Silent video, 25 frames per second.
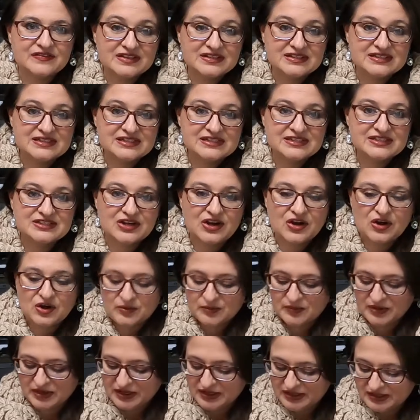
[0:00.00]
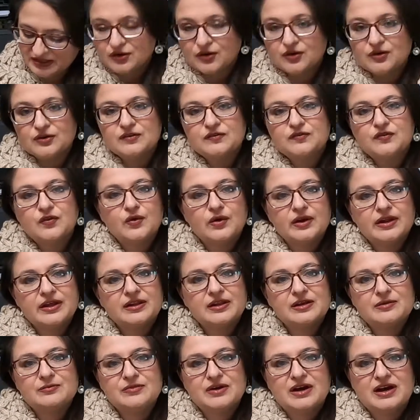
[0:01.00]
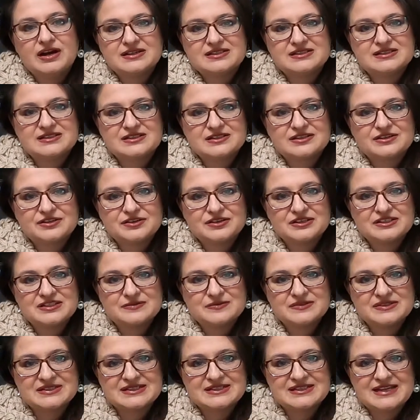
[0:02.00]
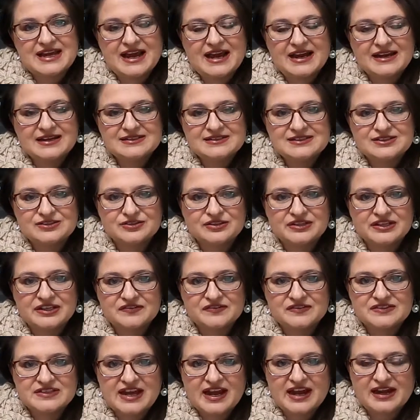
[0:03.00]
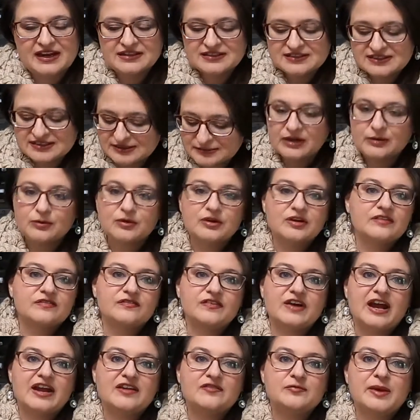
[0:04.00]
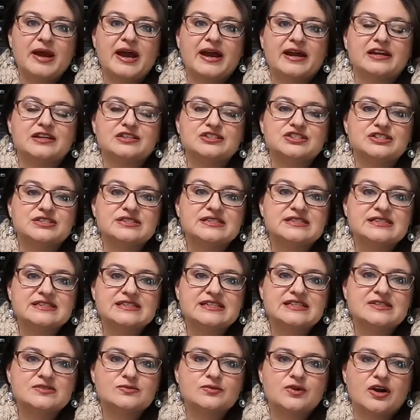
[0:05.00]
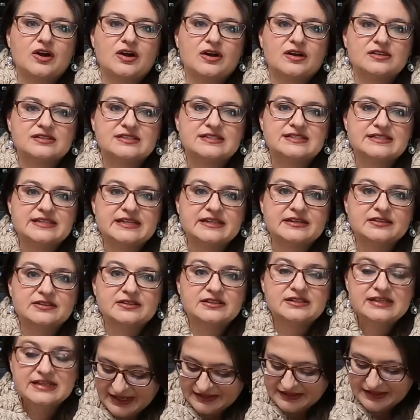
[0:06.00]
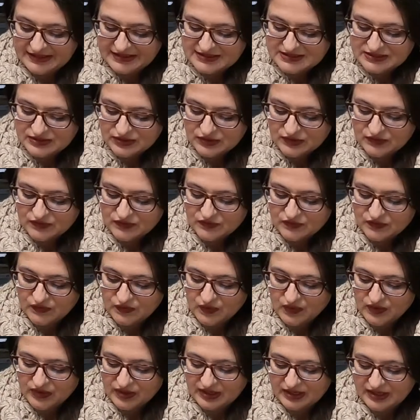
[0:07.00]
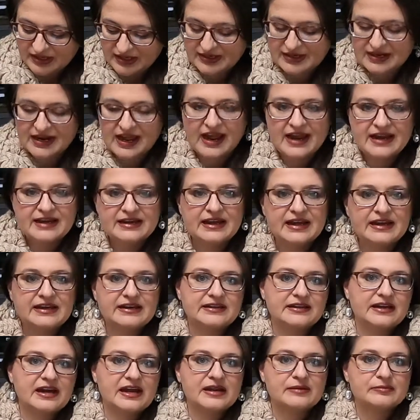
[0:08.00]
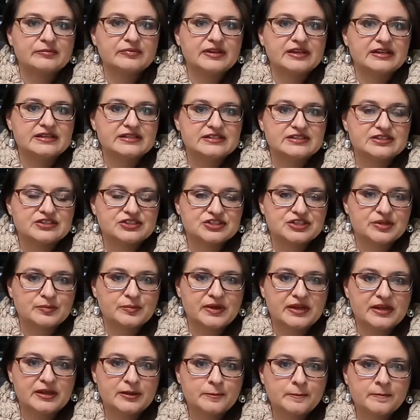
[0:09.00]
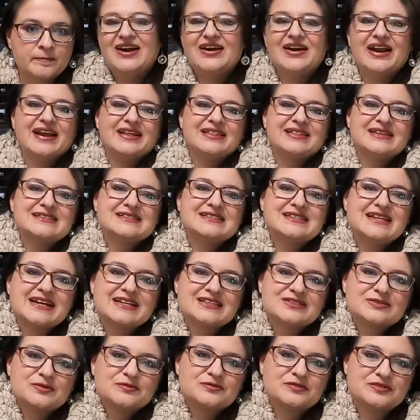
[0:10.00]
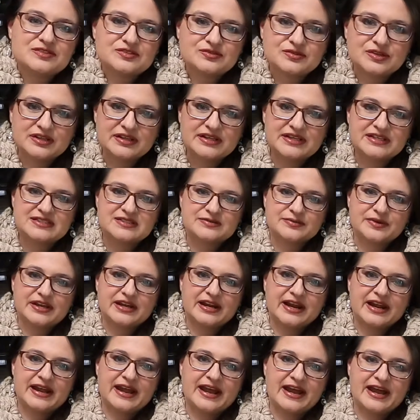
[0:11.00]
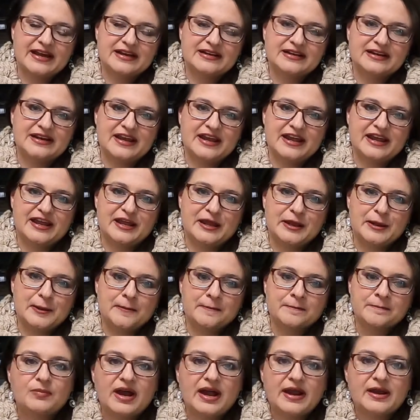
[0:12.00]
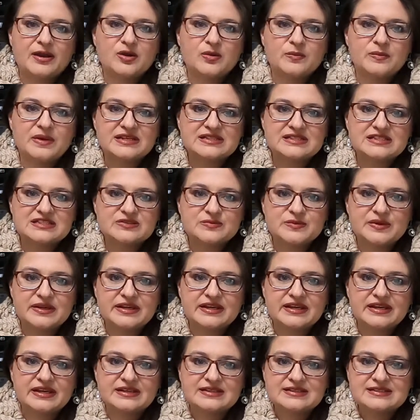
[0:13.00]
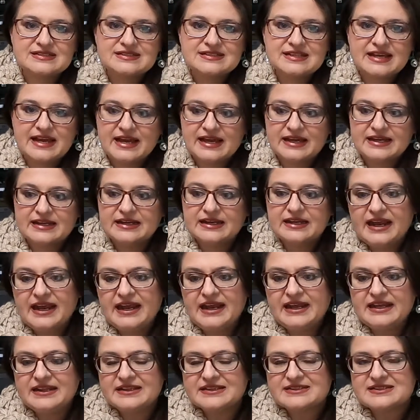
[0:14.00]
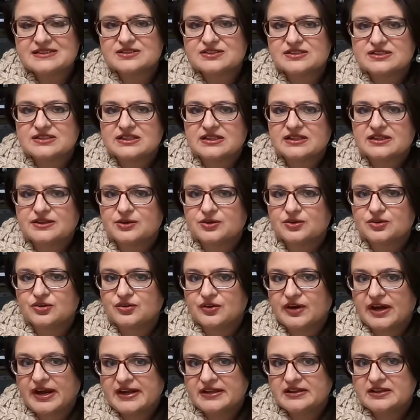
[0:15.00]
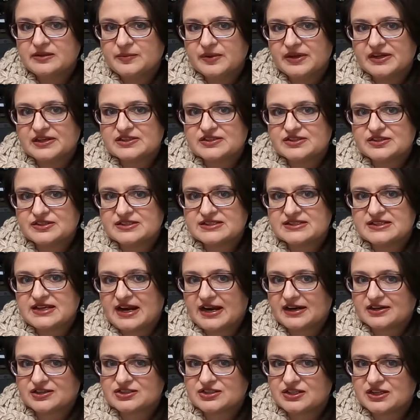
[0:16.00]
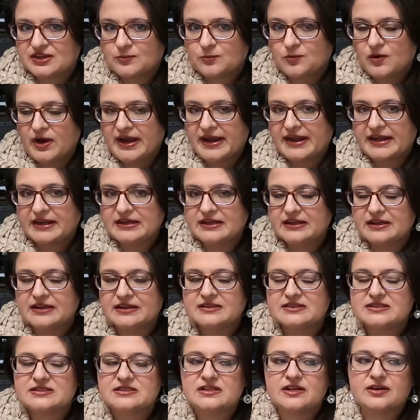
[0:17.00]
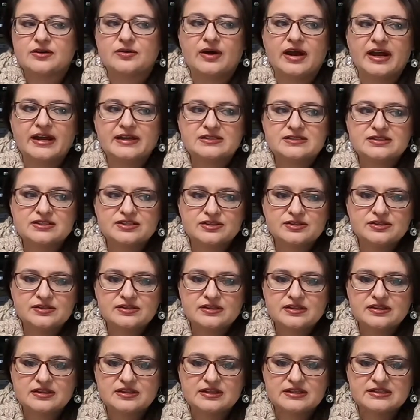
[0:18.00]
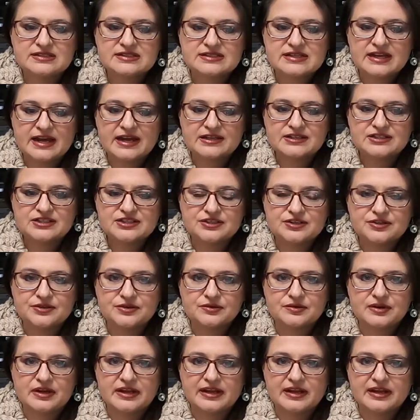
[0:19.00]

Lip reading: vintage Hallmark gold foil embossed Christmas tags or gift tags. There were 5 packages. These were all sealed and they sold for $9.99 plus shipping. All right, this next one was really sweet. I had a buyer message me and said, hey, this looks a little gray in the picture. Is it actually white? And so I took the statue